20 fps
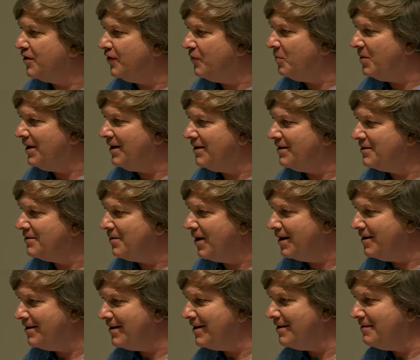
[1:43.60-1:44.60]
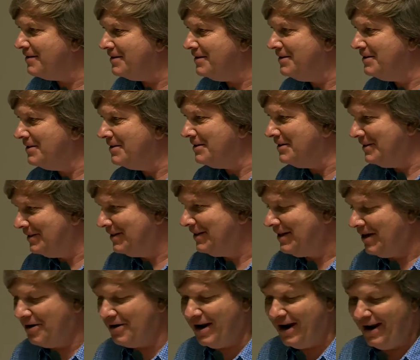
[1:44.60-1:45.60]
of peace, right, David? Yes.
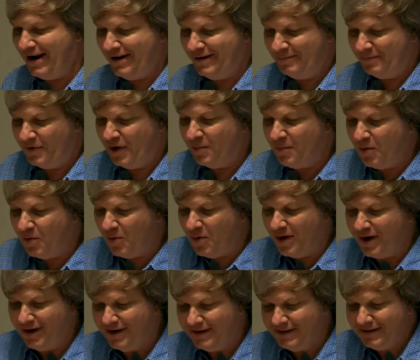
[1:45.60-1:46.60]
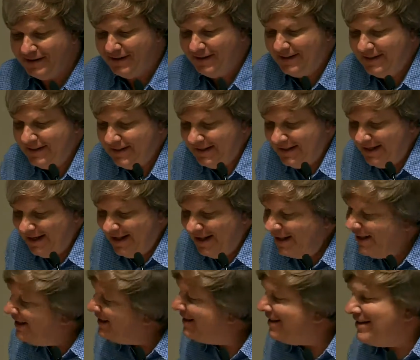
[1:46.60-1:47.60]
Okay. Number 1.
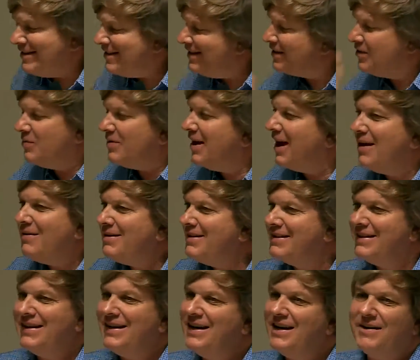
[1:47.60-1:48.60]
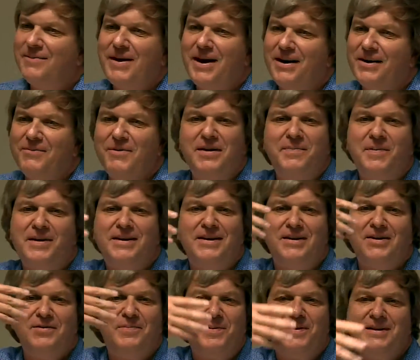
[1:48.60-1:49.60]
This is just what I was thinking about, and
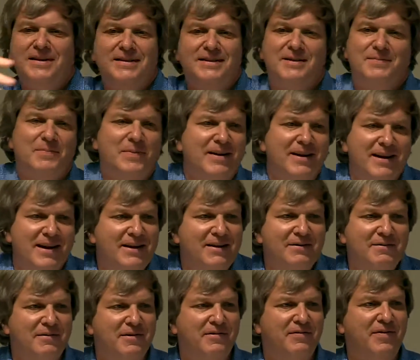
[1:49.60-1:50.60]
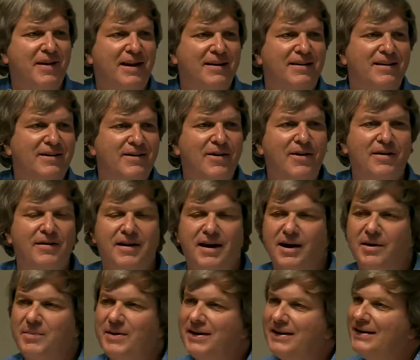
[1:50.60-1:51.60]
you've been speaking and reflecting all
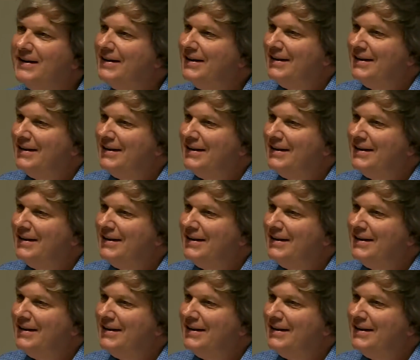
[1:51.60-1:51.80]
day. But